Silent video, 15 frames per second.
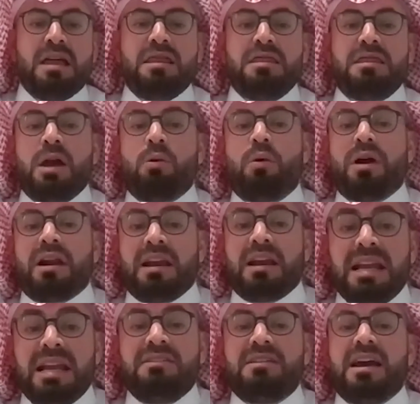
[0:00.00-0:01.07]
They were
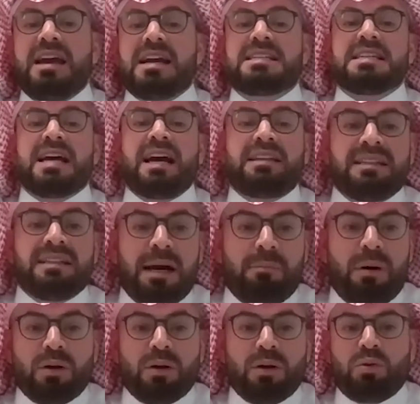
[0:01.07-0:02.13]
really excited
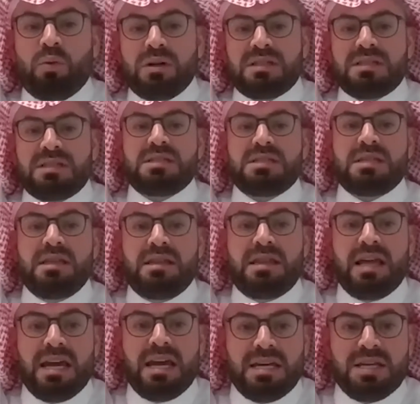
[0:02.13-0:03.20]
about what
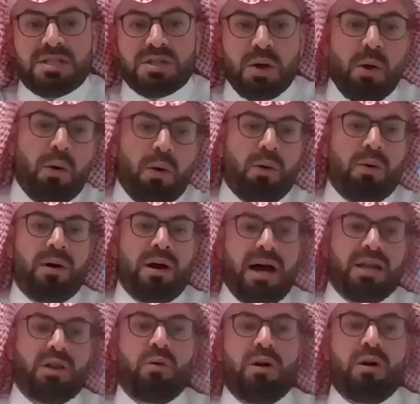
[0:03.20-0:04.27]
they saw
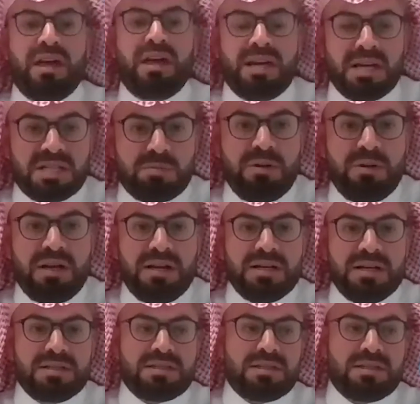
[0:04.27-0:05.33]
and what they
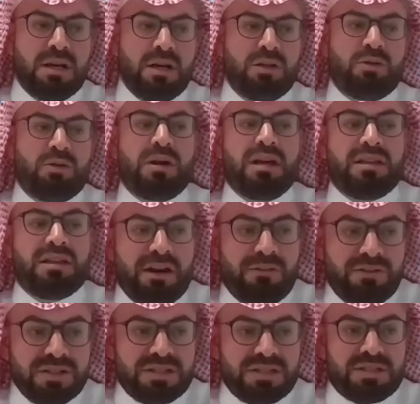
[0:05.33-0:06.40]
experienced during their
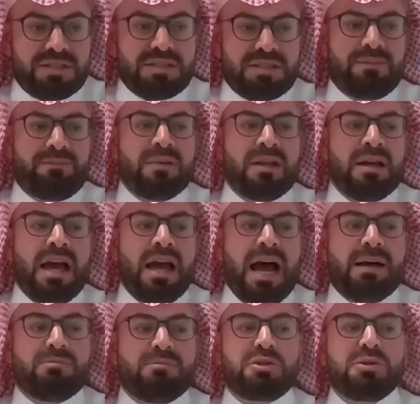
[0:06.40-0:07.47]
visits.
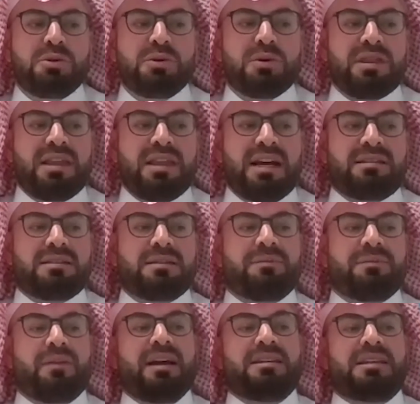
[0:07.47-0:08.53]
I'm sure that,
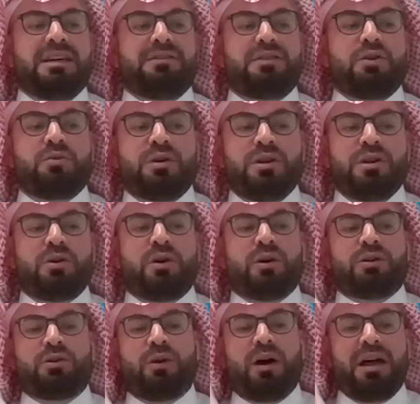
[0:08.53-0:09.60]
and even when you go
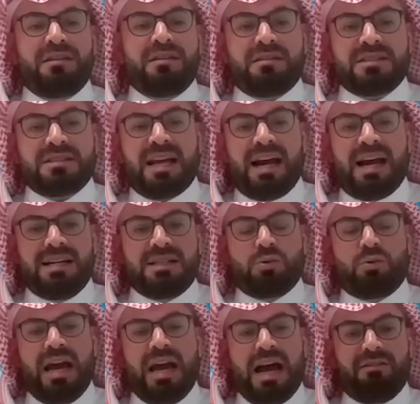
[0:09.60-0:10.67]
to other sites,
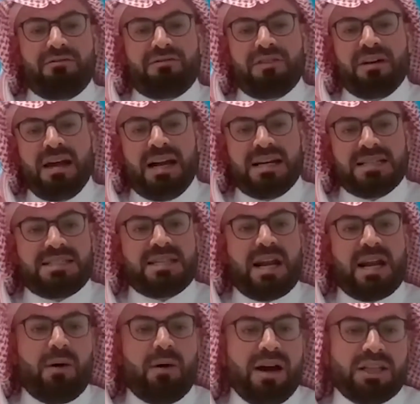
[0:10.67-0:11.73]
we have a
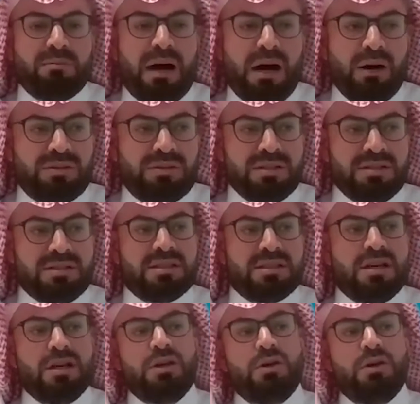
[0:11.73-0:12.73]
Sarawat Mountains.